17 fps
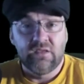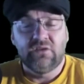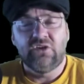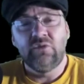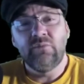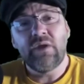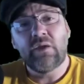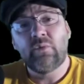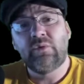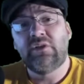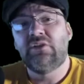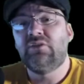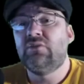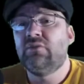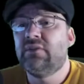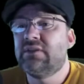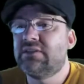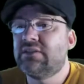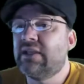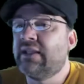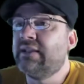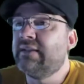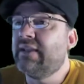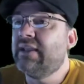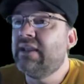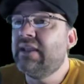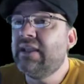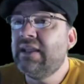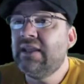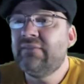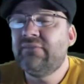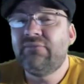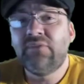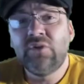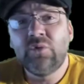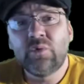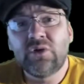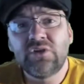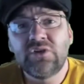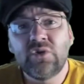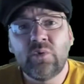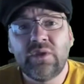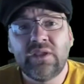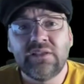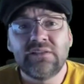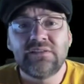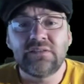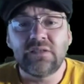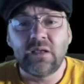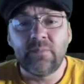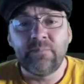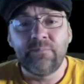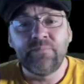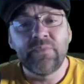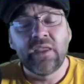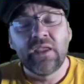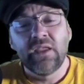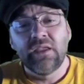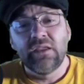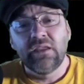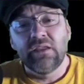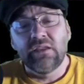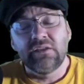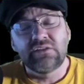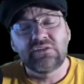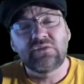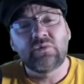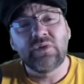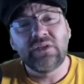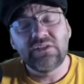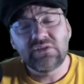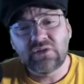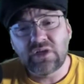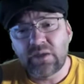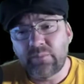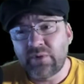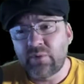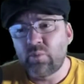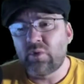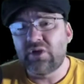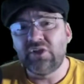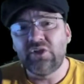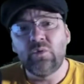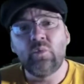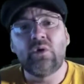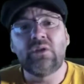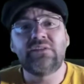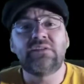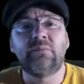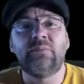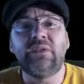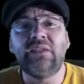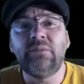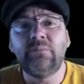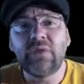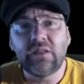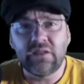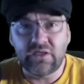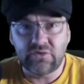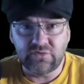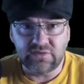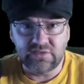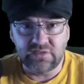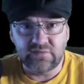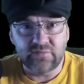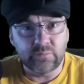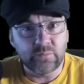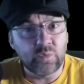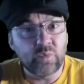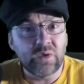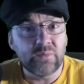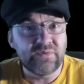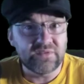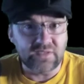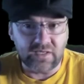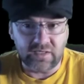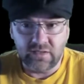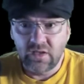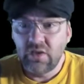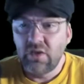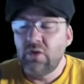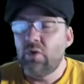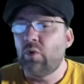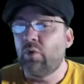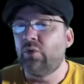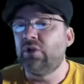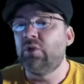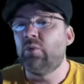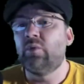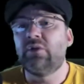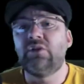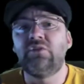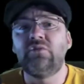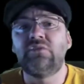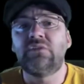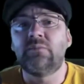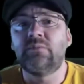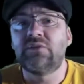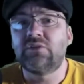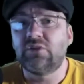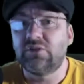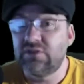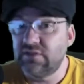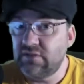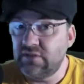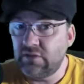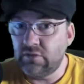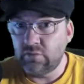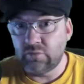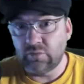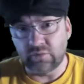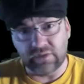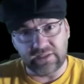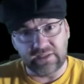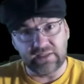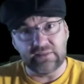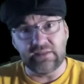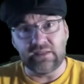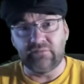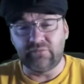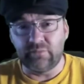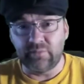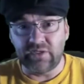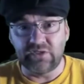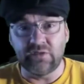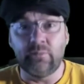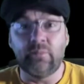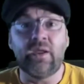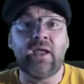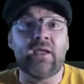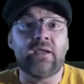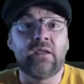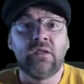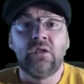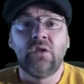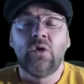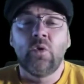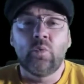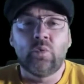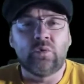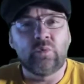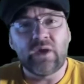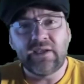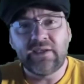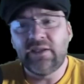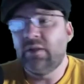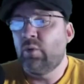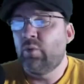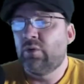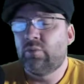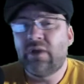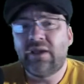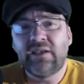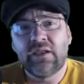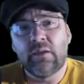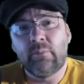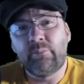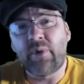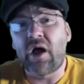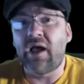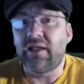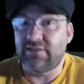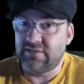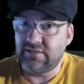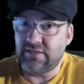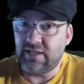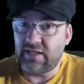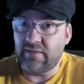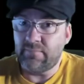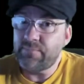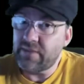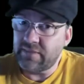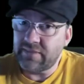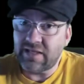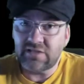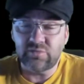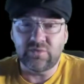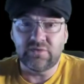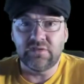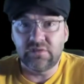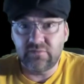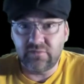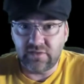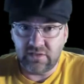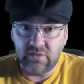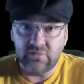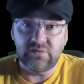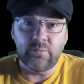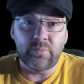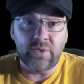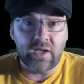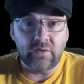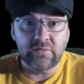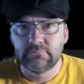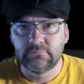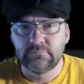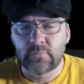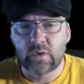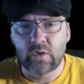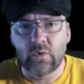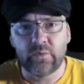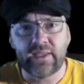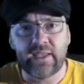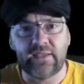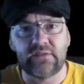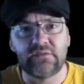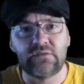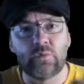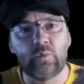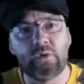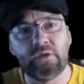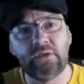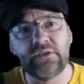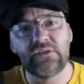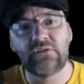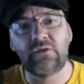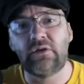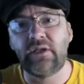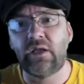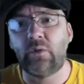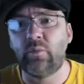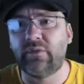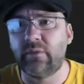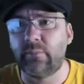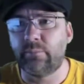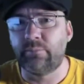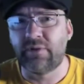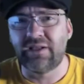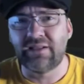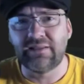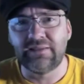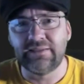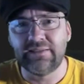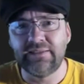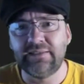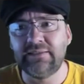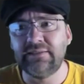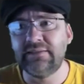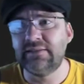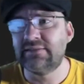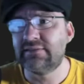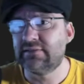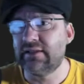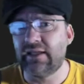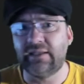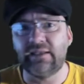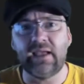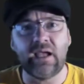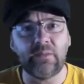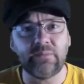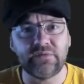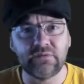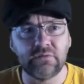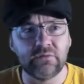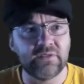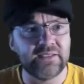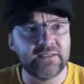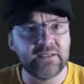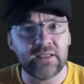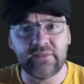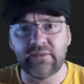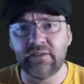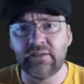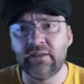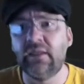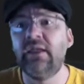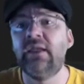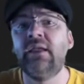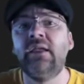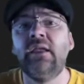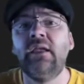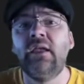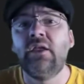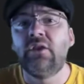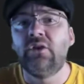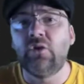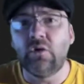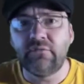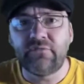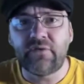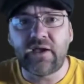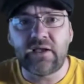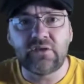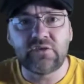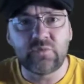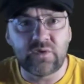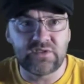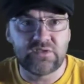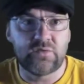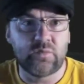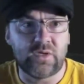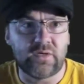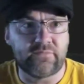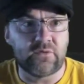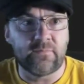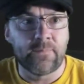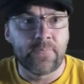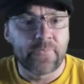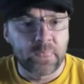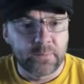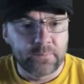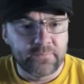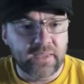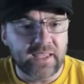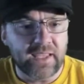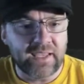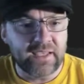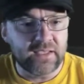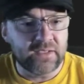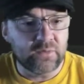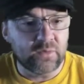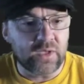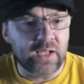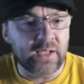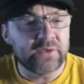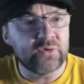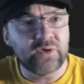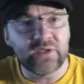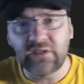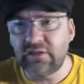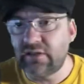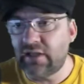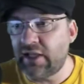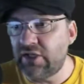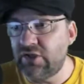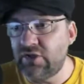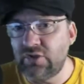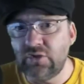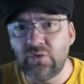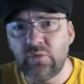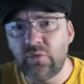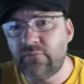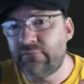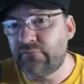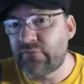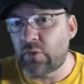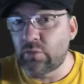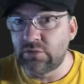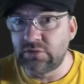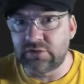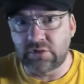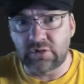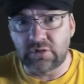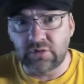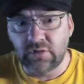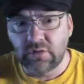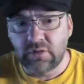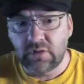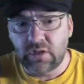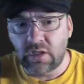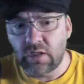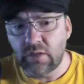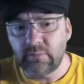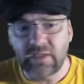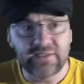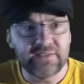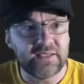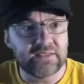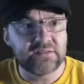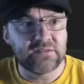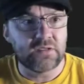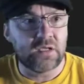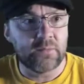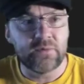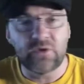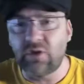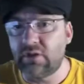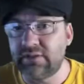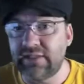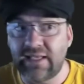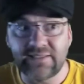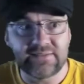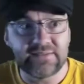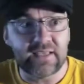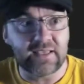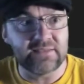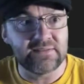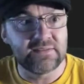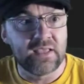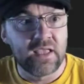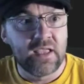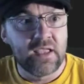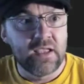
You might want to do this if you are doing some screen scraping where you want some email addresses from a website, or you want to do some searches in Google and get the information back. We're writing a bot today, and that's what this video is about. Okay, so we're going to start out with a clean slate, absolutely nothing, no files whatsoever. And I created a new folder on my desktop called SS.